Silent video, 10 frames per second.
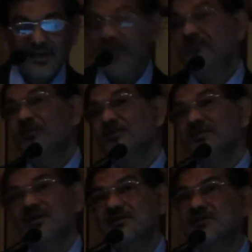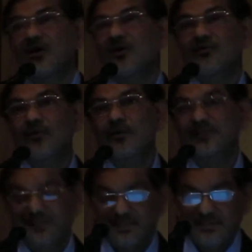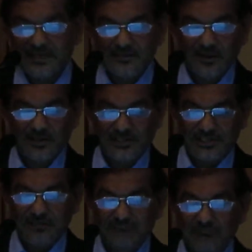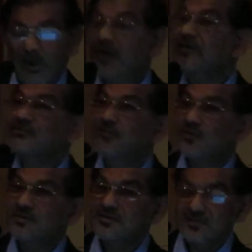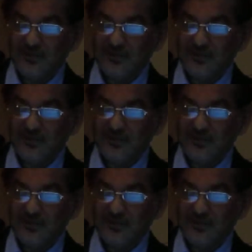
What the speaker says: And of course, there is the god of all things, technology, market forces,